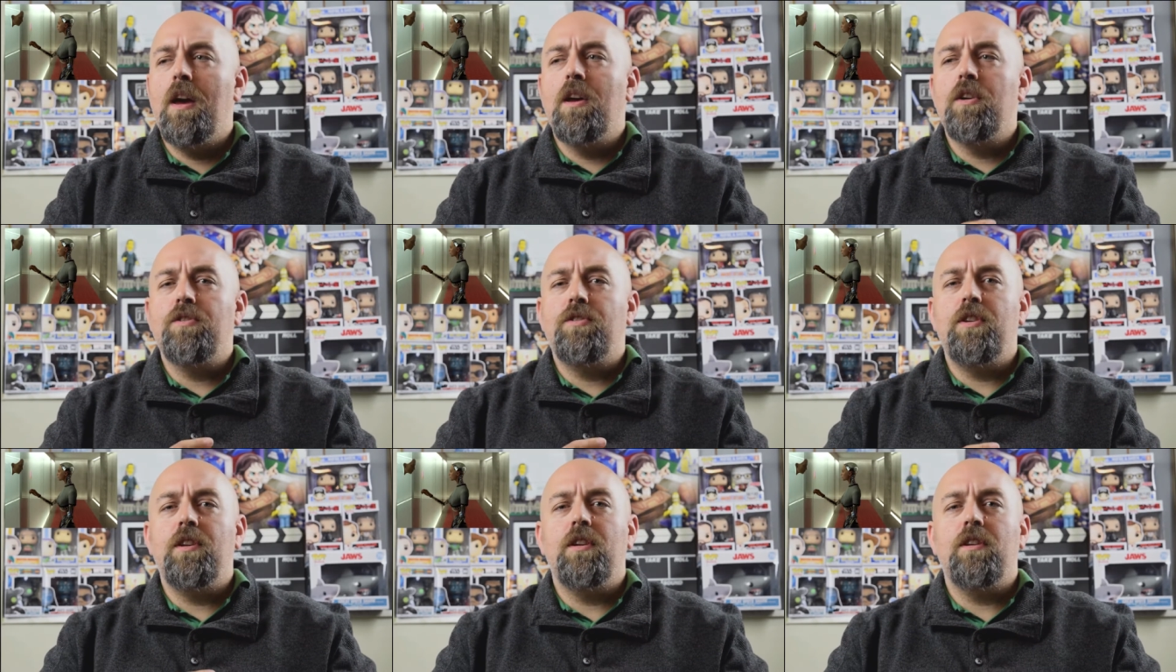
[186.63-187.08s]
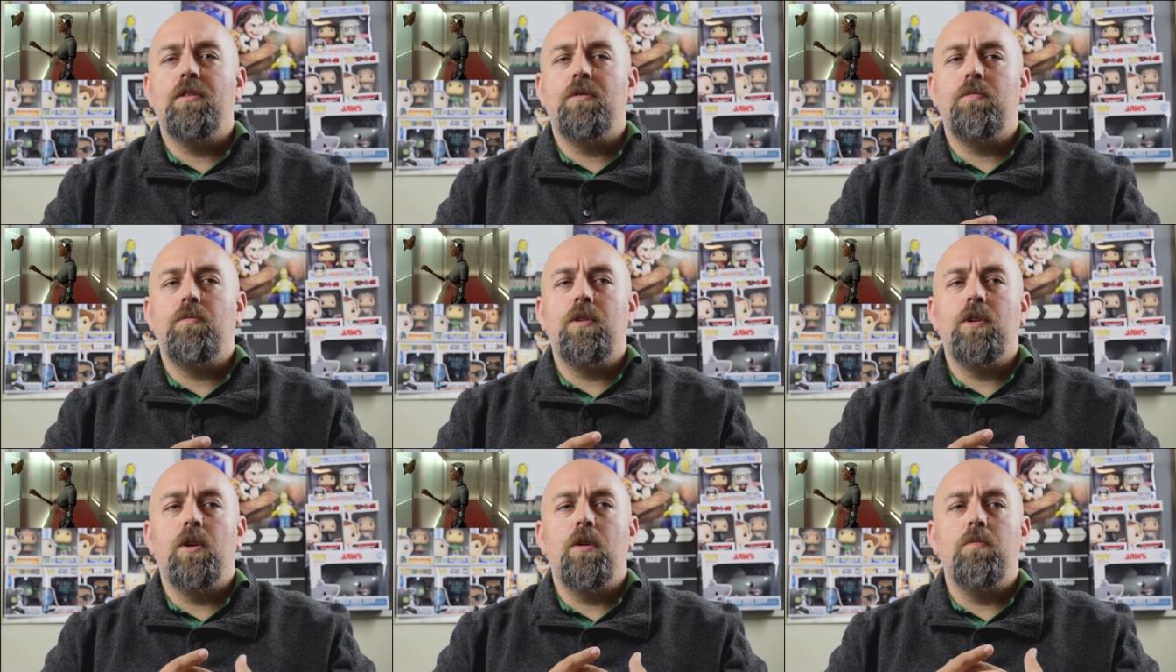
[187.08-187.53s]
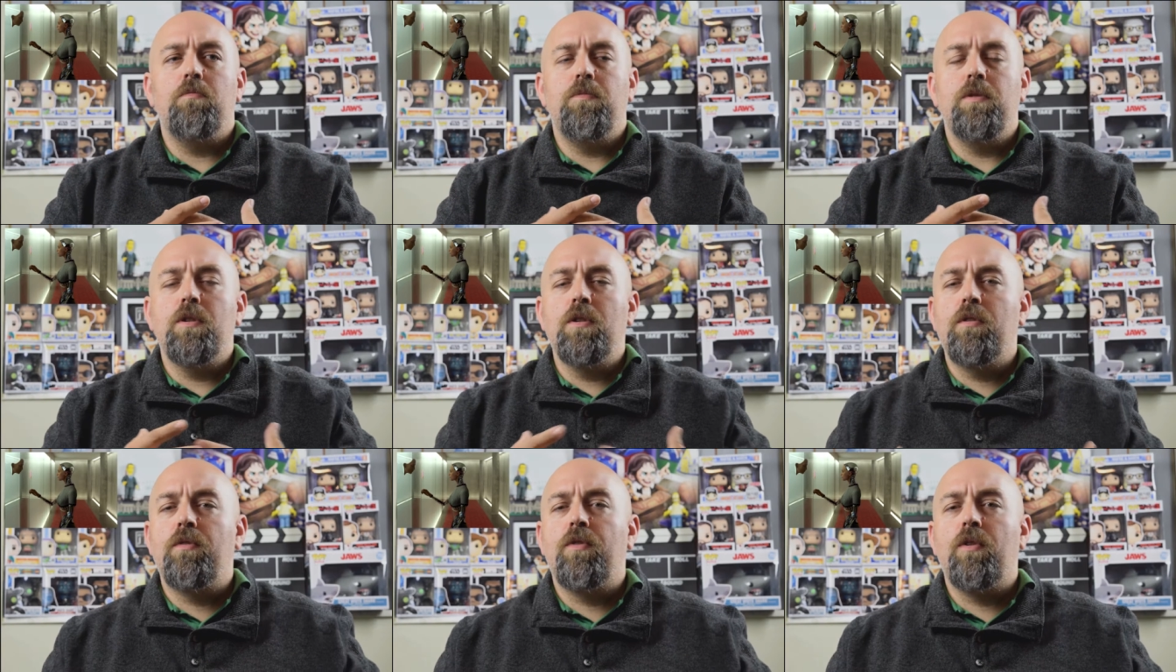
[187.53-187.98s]
She is,
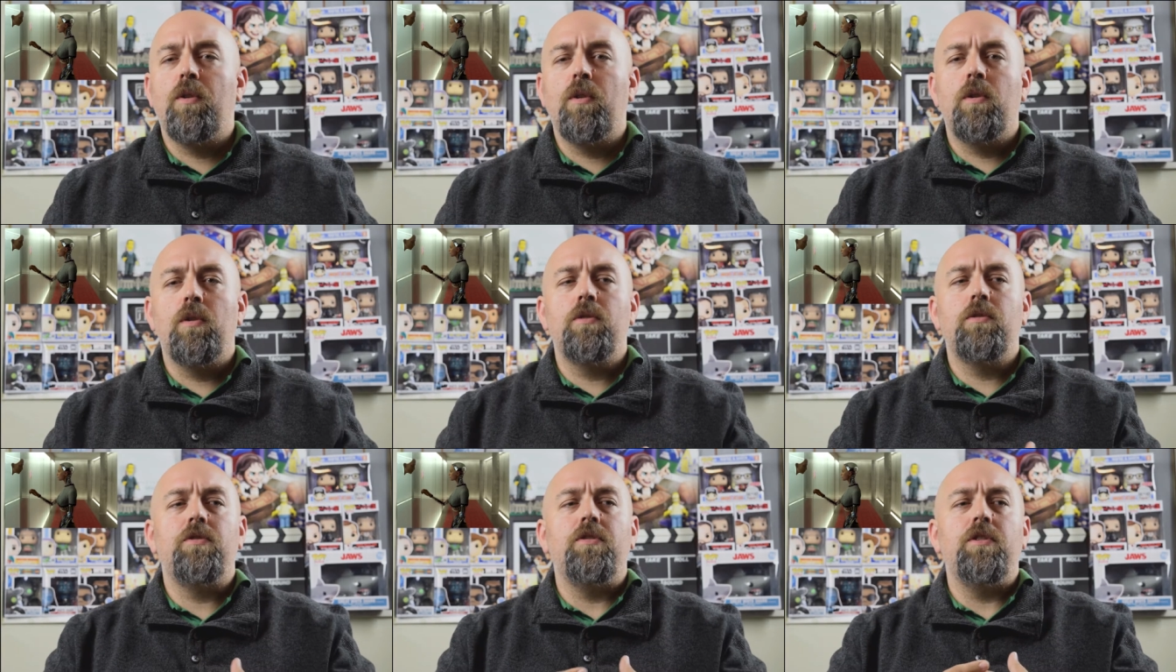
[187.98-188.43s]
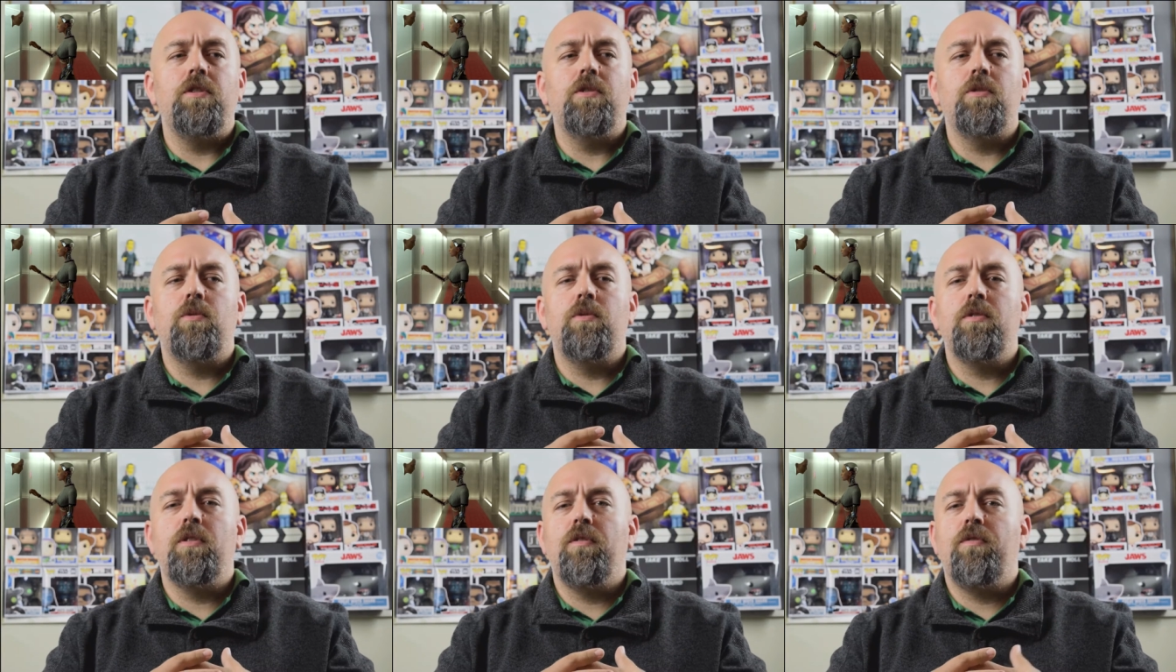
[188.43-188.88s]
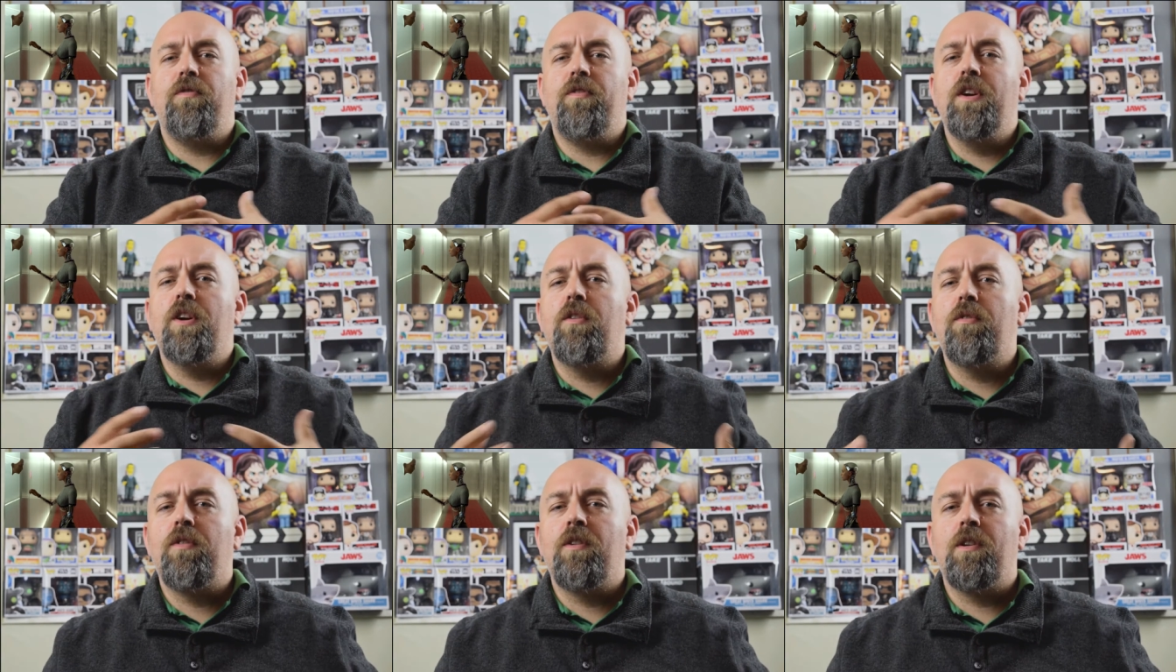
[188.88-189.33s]
beautiful. You
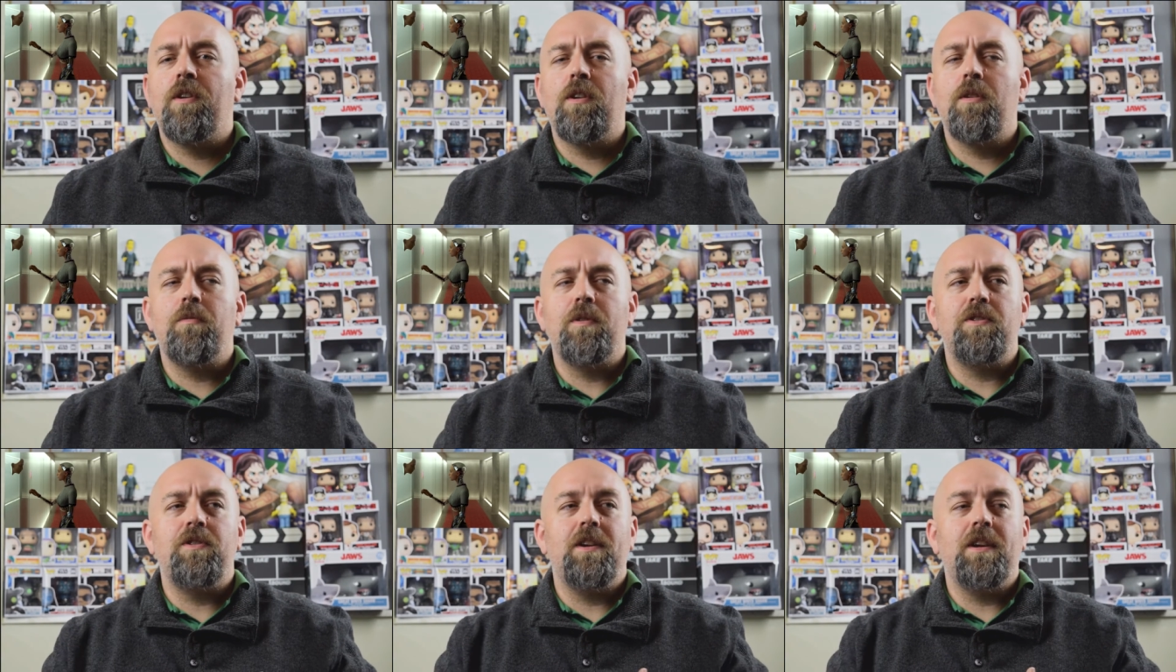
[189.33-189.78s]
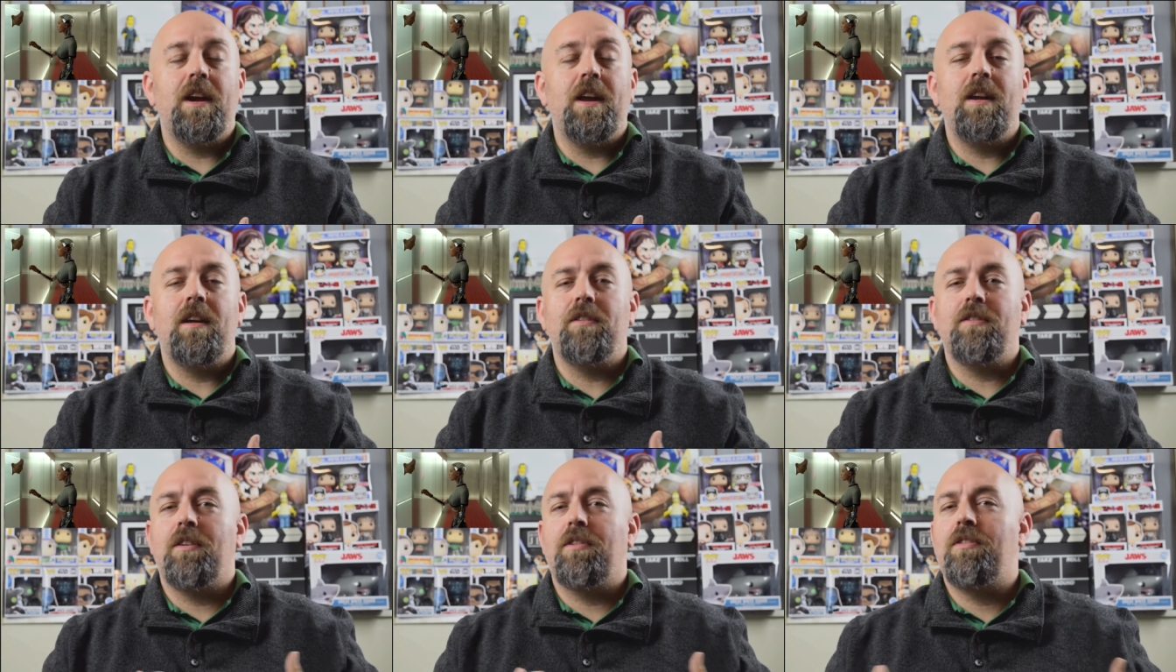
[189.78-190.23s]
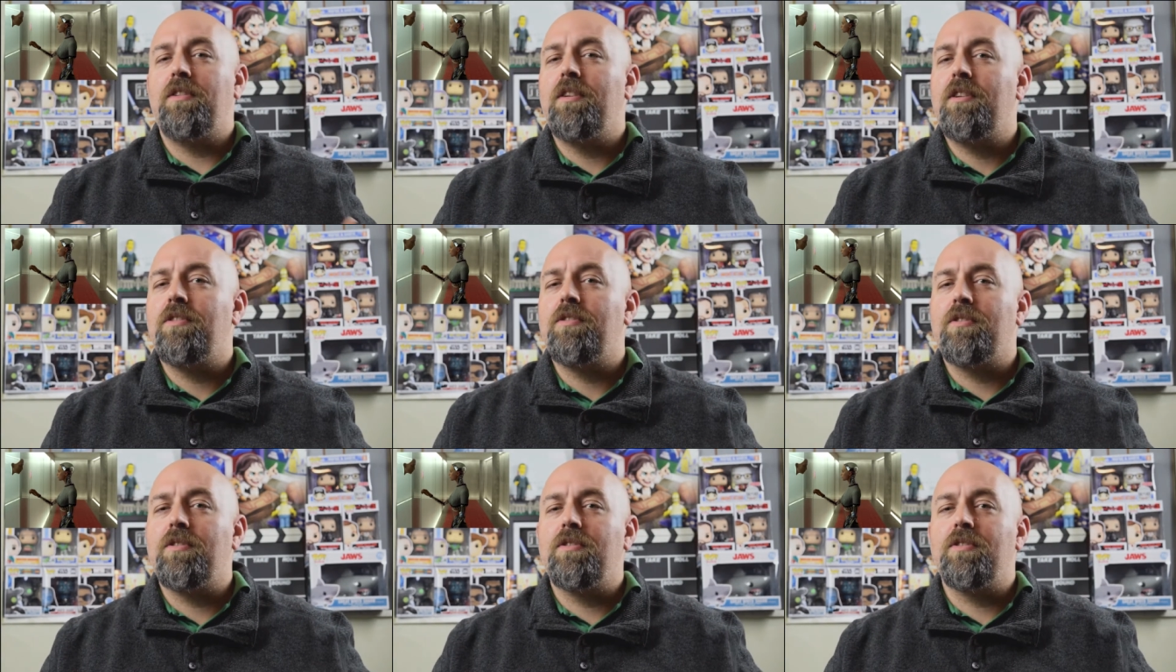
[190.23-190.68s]
feel for her, but she kind of has a
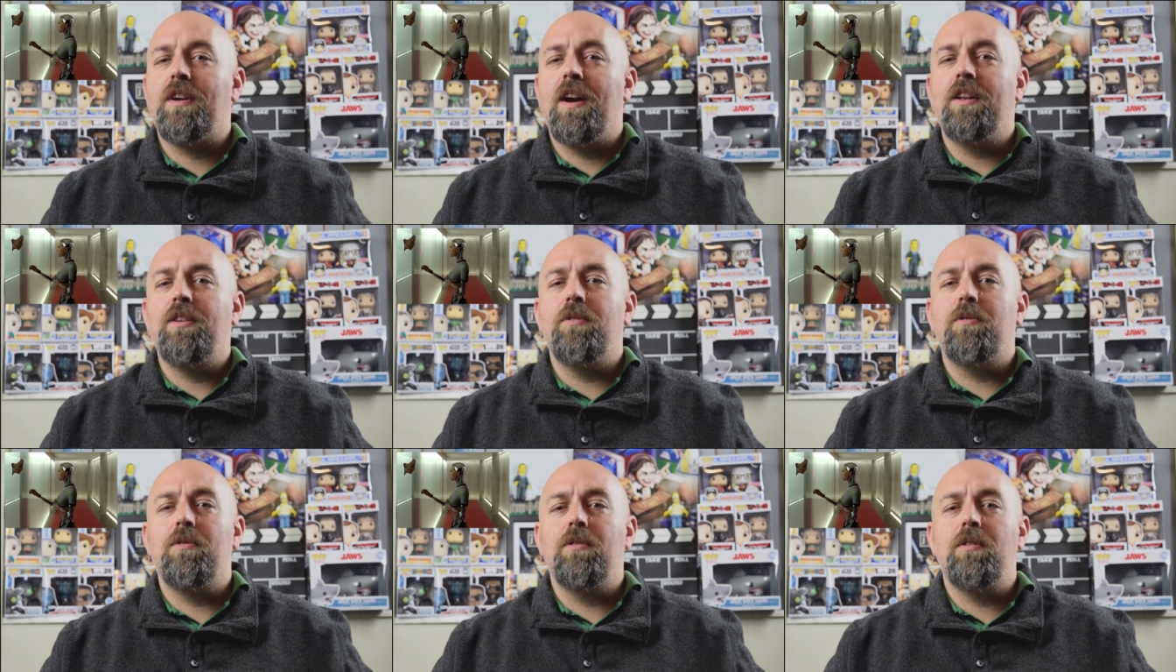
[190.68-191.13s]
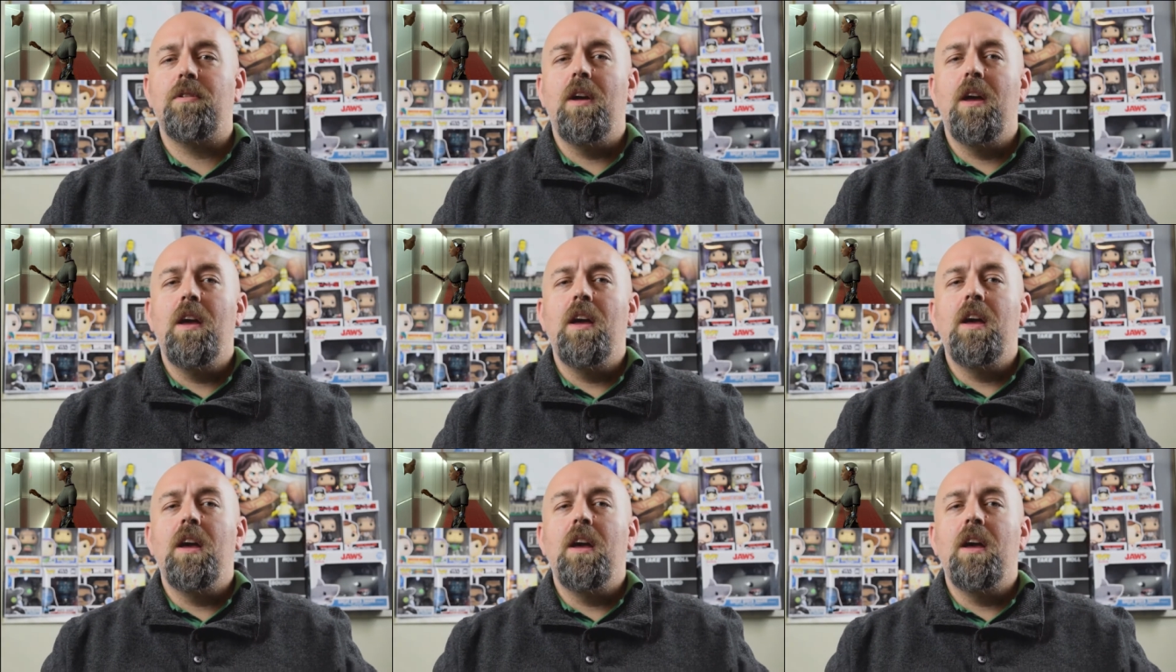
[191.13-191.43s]
sinister side to her.